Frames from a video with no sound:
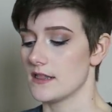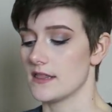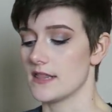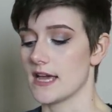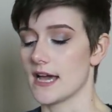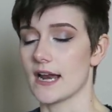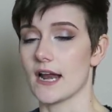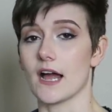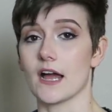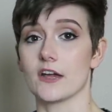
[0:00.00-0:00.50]

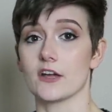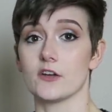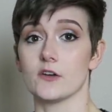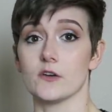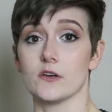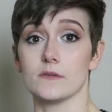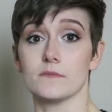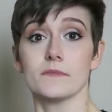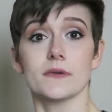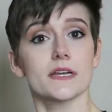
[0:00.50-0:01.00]
that I
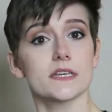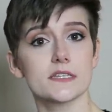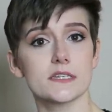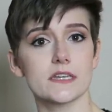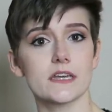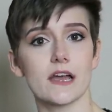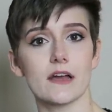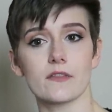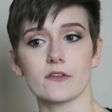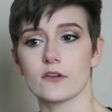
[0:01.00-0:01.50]
could mix
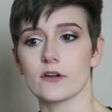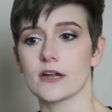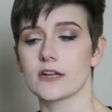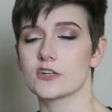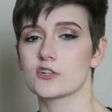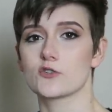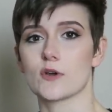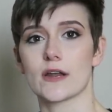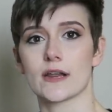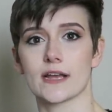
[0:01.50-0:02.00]
together
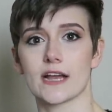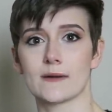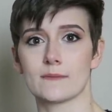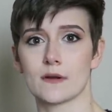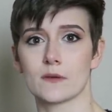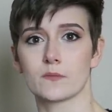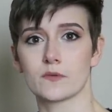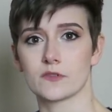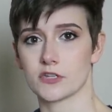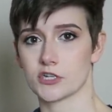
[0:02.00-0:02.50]
and try to come
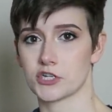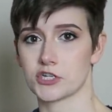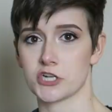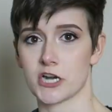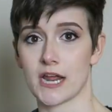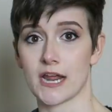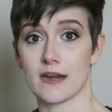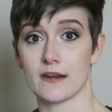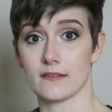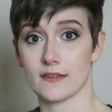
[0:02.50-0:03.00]
up with a
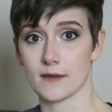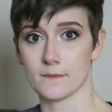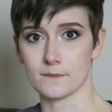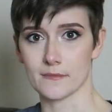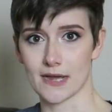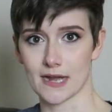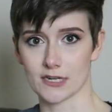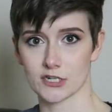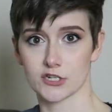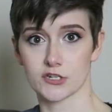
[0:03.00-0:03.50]
shade that
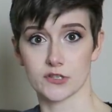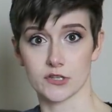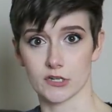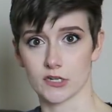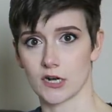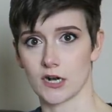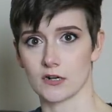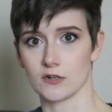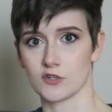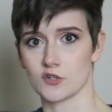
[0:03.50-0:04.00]
matched the
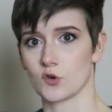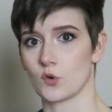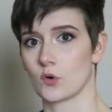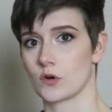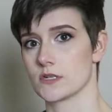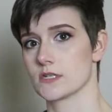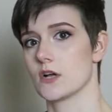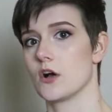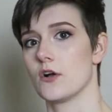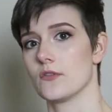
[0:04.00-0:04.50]

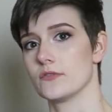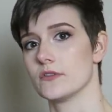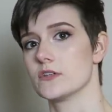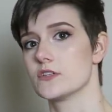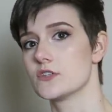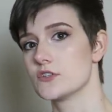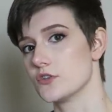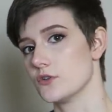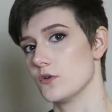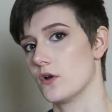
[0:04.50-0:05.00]
contours on
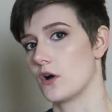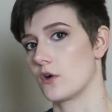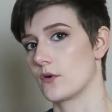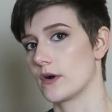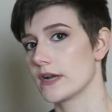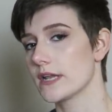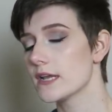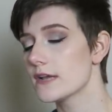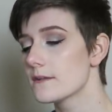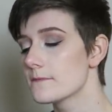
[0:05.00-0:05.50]
this suit
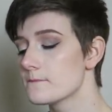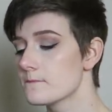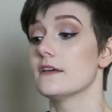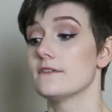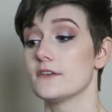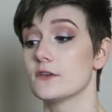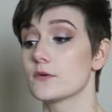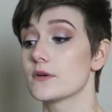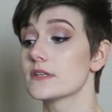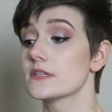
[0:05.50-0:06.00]
already.
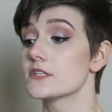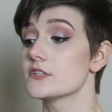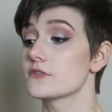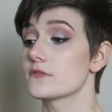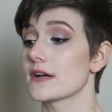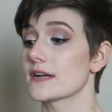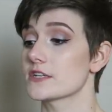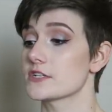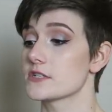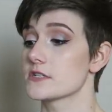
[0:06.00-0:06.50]
If you read the
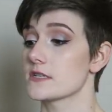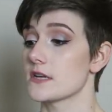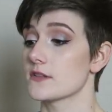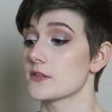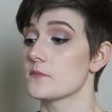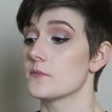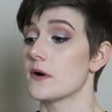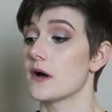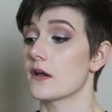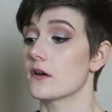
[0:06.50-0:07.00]
directions on
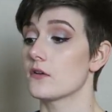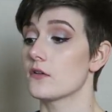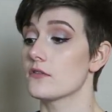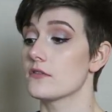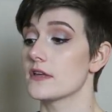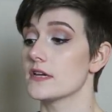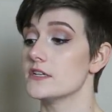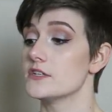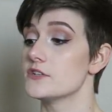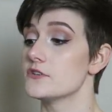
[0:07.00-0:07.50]
the bottle, they